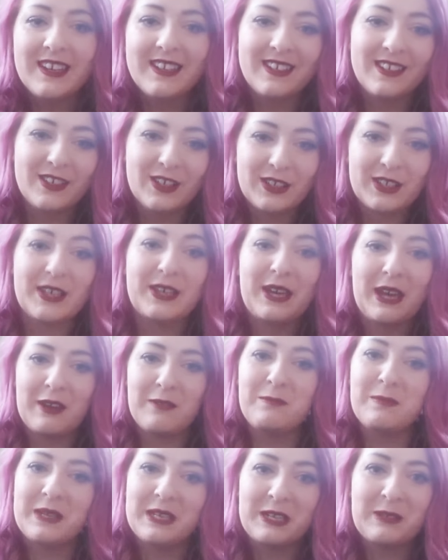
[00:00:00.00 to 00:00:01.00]
you know, you
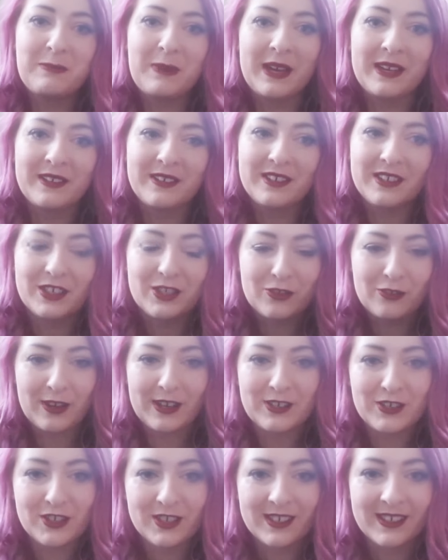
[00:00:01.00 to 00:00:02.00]
can be about your
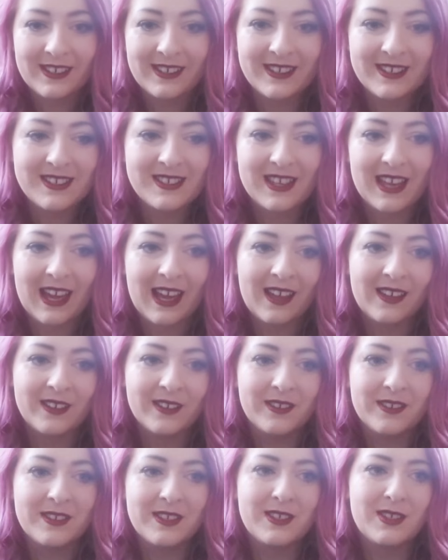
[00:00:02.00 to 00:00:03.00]
tarantulas
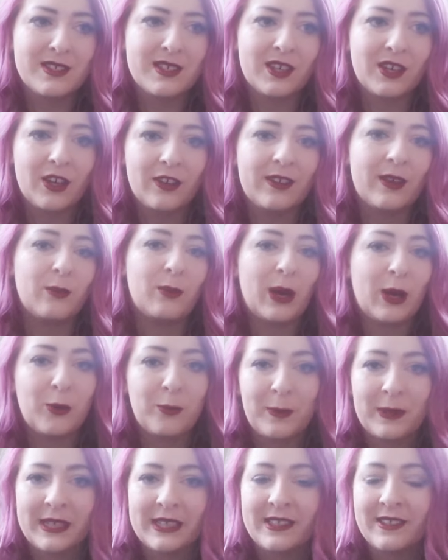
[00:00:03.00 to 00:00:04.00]
and, you know, their
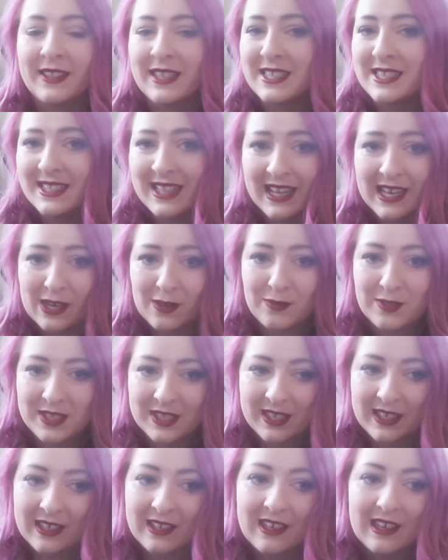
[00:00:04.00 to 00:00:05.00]
well-being, their
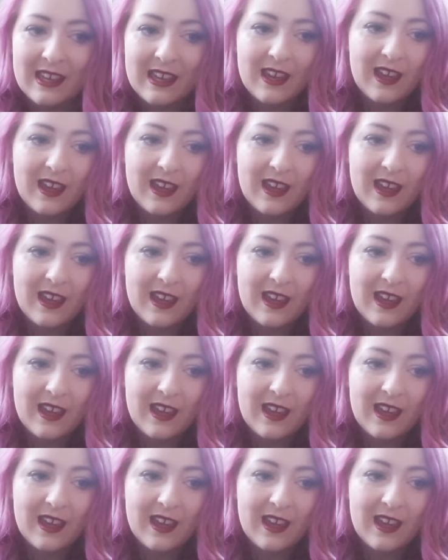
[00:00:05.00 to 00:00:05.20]
safety.